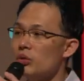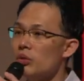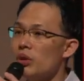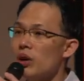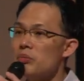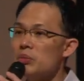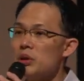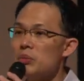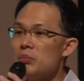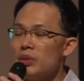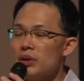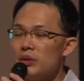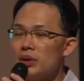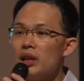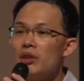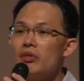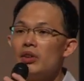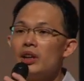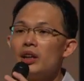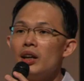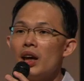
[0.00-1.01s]
we have been
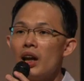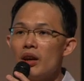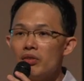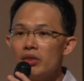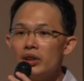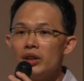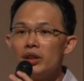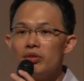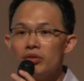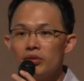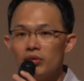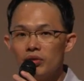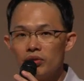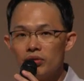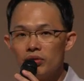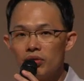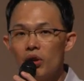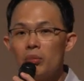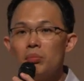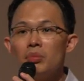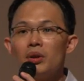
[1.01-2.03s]
giving every
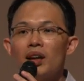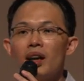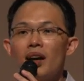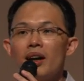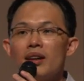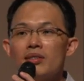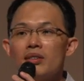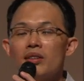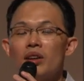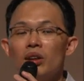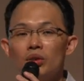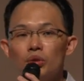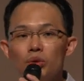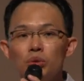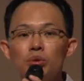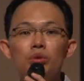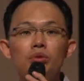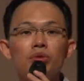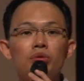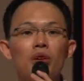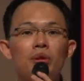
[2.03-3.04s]
form class
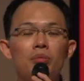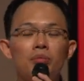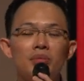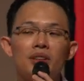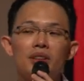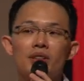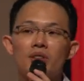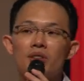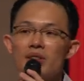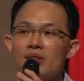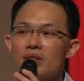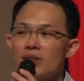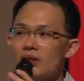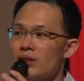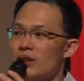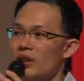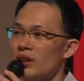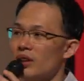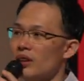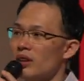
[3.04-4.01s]
2 form teachers.